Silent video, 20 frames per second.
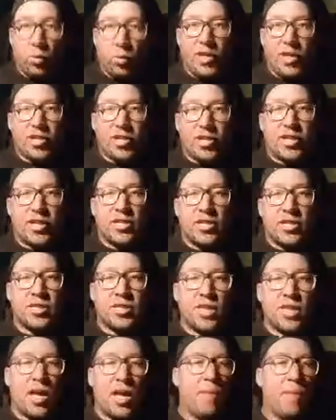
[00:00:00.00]
Which
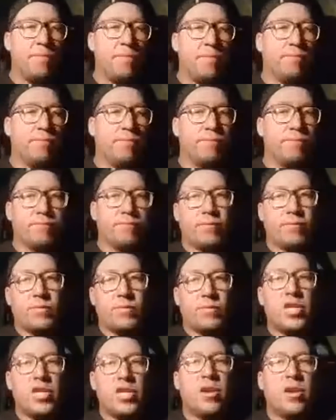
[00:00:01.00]
is,
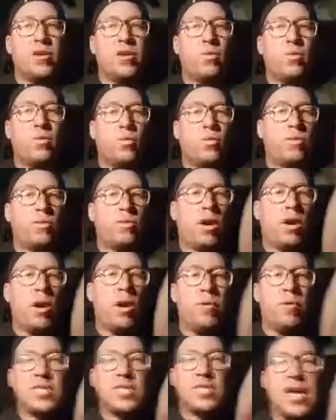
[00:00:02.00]
you know,
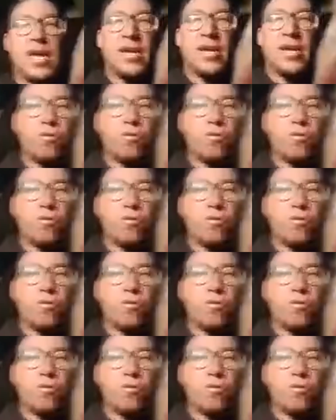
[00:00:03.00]
I would say